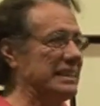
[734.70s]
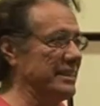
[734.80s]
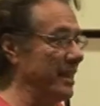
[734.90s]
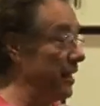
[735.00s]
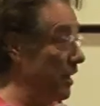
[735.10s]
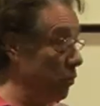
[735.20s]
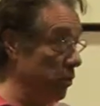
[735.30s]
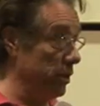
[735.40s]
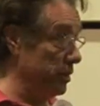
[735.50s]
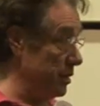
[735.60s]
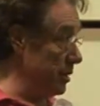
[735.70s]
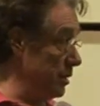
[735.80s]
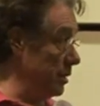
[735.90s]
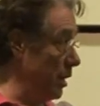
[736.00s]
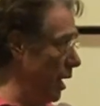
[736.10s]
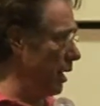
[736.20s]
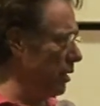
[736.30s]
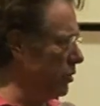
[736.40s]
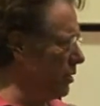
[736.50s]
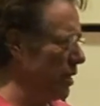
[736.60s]
and they wouldn't. I,
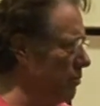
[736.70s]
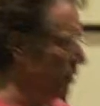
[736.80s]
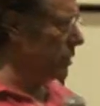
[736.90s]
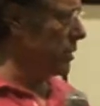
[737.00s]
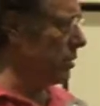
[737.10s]
you did not